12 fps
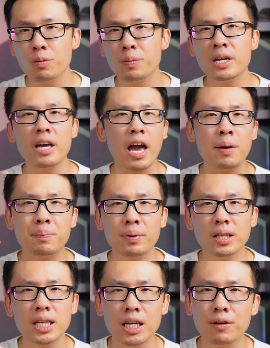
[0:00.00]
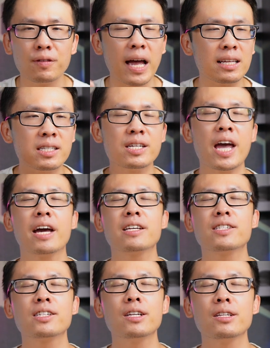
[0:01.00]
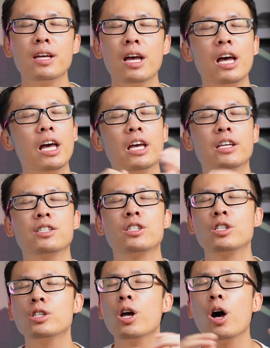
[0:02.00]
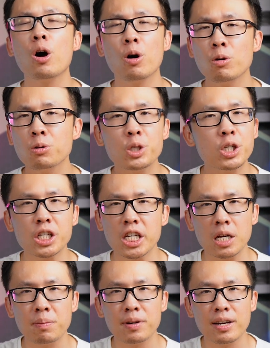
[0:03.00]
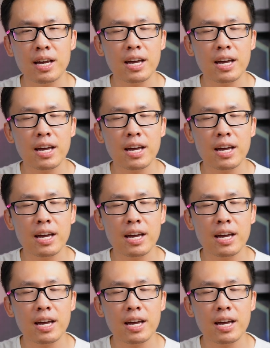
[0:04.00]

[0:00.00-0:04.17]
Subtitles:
to be a belief that Texas is so cheap.